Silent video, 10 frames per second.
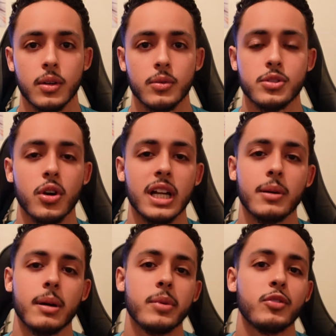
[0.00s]
What's going on,
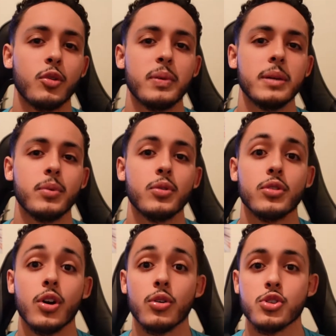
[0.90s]
my beautiful people?
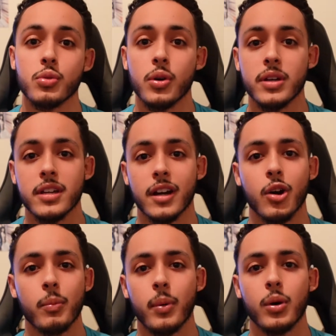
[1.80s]
Coach Will here. I
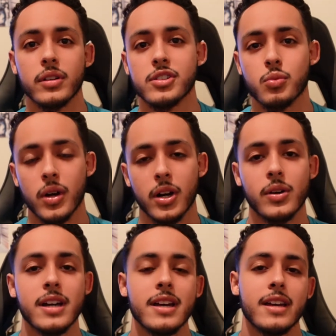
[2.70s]
hope all is
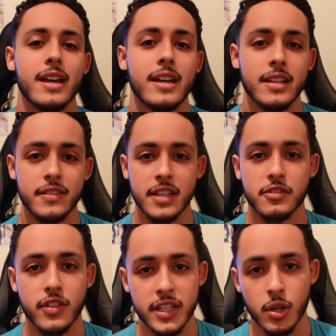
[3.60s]
well. And in this
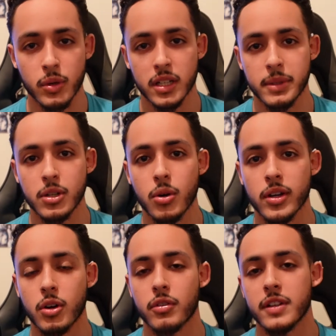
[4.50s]
video, we're going to be going
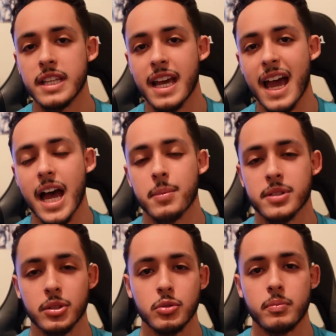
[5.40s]
over the
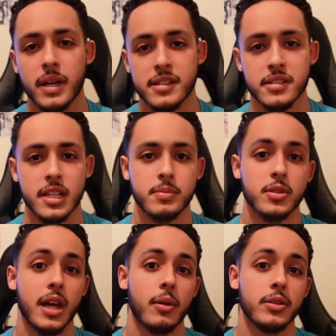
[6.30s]
absolute best tips
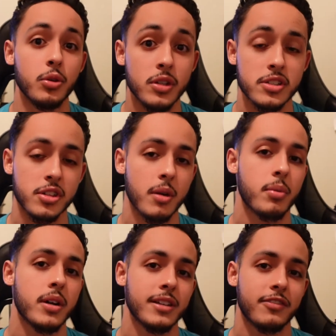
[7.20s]
so that way you can start
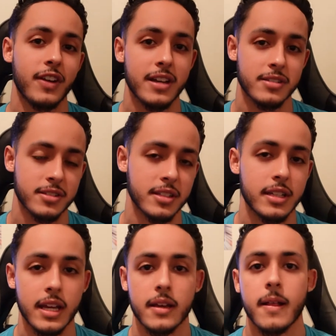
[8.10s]
burning fat
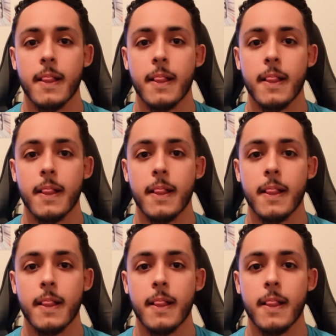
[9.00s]
today.